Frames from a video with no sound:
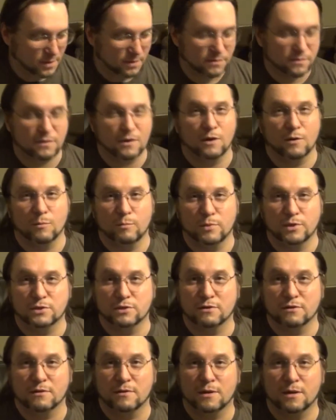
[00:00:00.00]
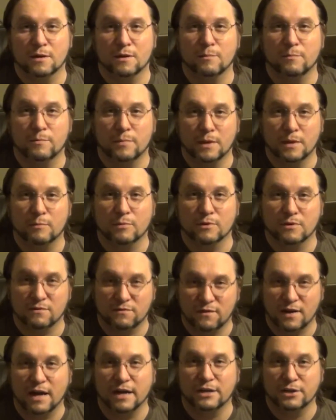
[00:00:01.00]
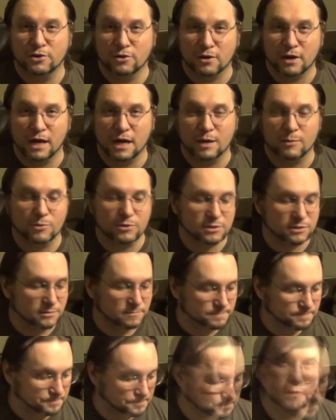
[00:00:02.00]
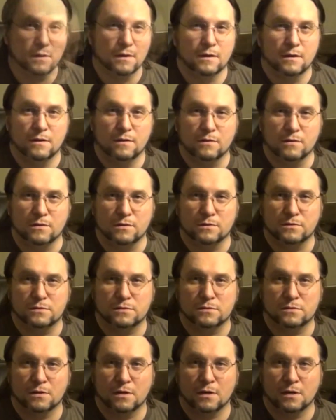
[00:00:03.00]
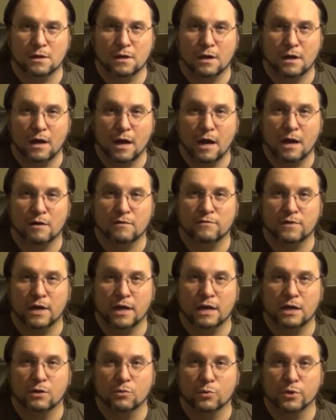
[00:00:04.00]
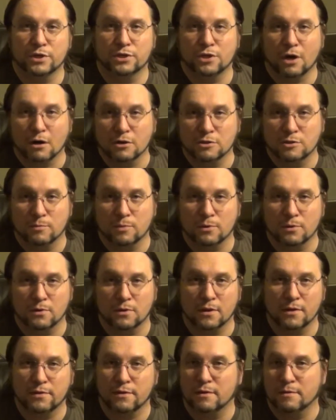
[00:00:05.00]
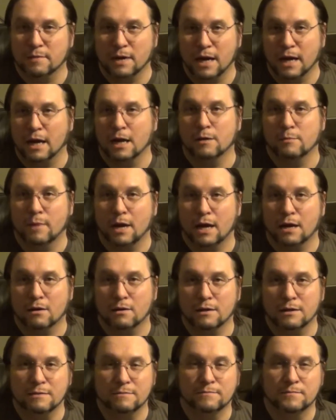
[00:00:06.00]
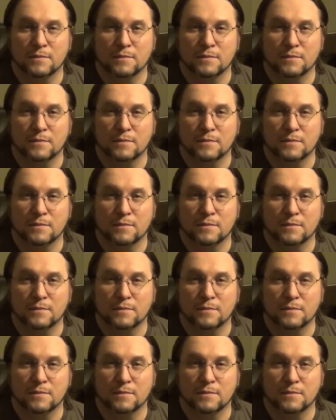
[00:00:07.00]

So be sure to be able to find your cameras. These have a rechargeable lithium-ion battery.